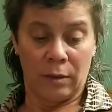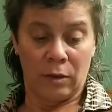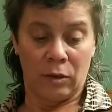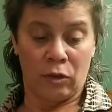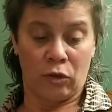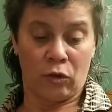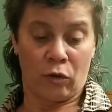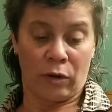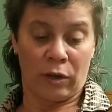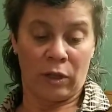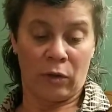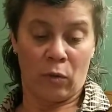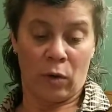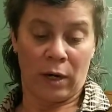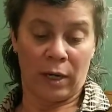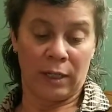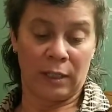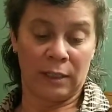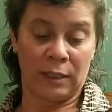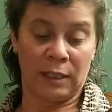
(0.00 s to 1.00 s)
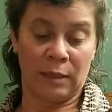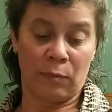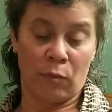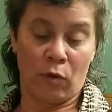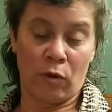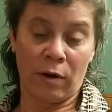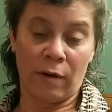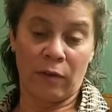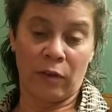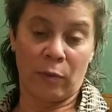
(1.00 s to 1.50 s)
Dorothy wanted to see
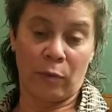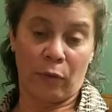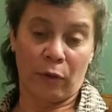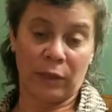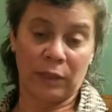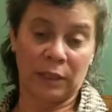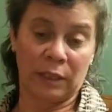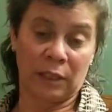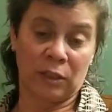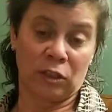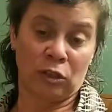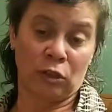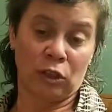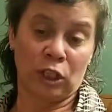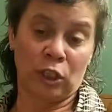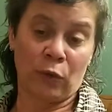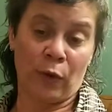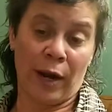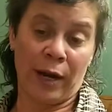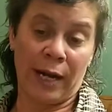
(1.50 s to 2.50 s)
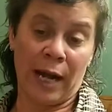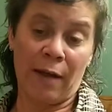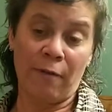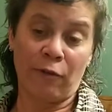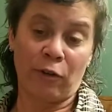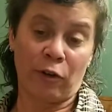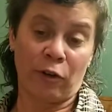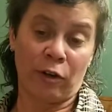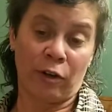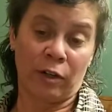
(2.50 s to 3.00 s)
more of the princess, so she ran
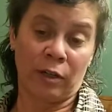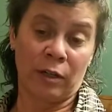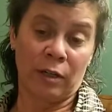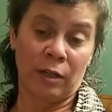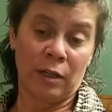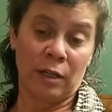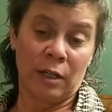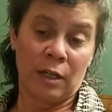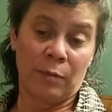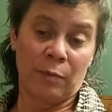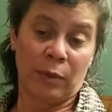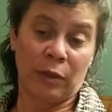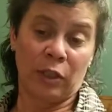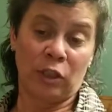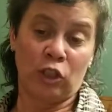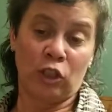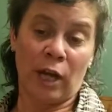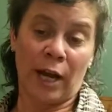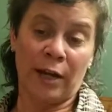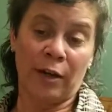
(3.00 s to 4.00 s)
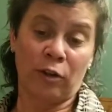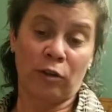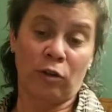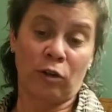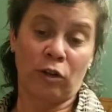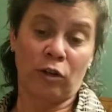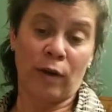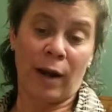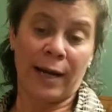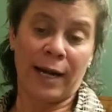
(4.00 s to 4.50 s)
after her, but the China girl
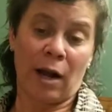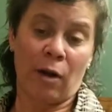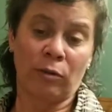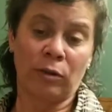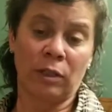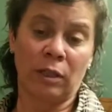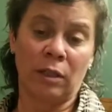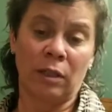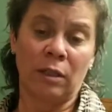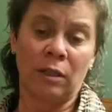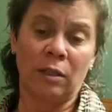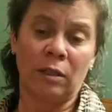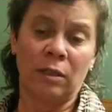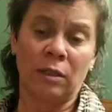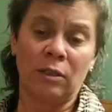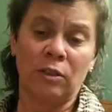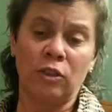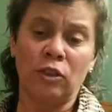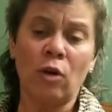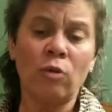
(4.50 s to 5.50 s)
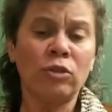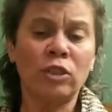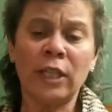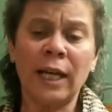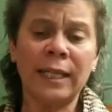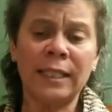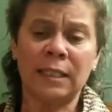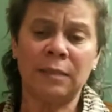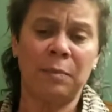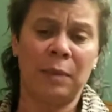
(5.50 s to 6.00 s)
cried out, "Don't
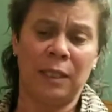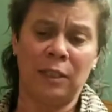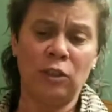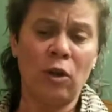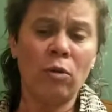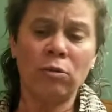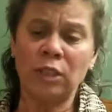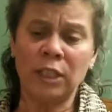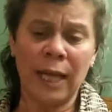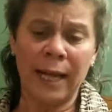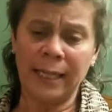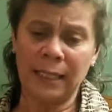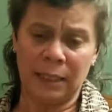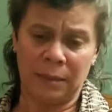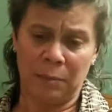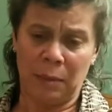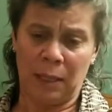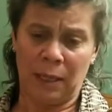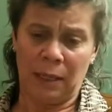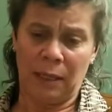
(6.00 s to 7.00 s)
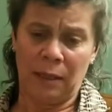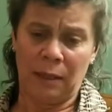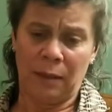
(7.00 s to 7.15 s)
chase me! Don't chase me!"